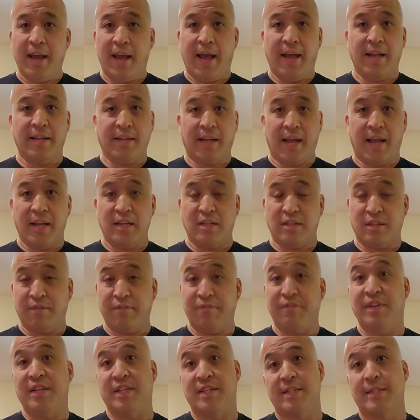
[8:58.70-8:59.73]
as the
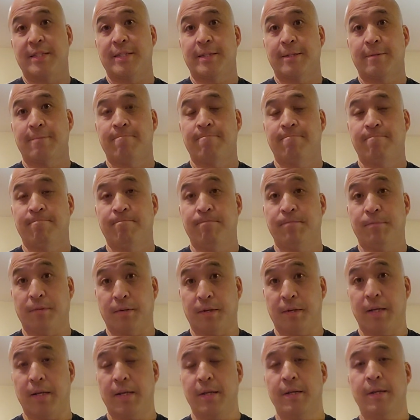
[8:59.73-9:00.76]
fists.
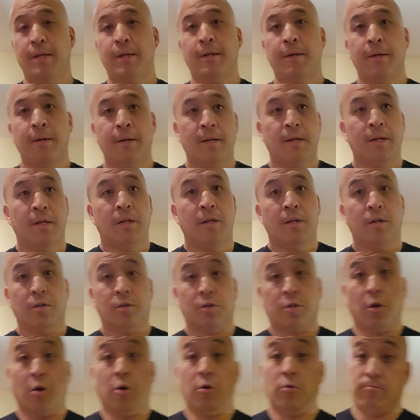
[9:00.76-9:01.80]
Okay,
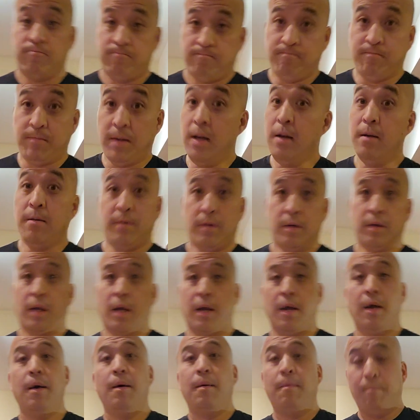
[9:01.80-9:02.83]
so yeah,
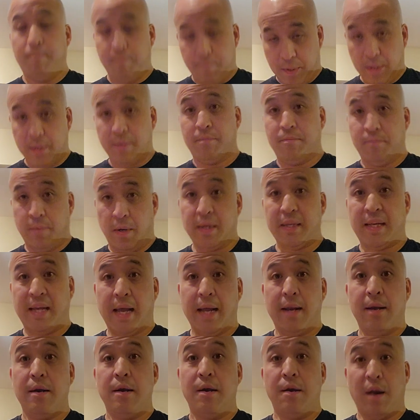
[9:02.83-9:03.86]
okay. But
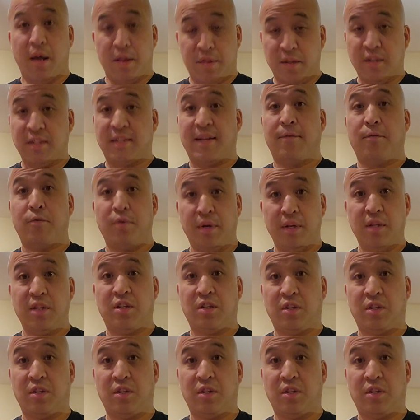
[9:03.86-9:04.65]
again, nothing's ever written in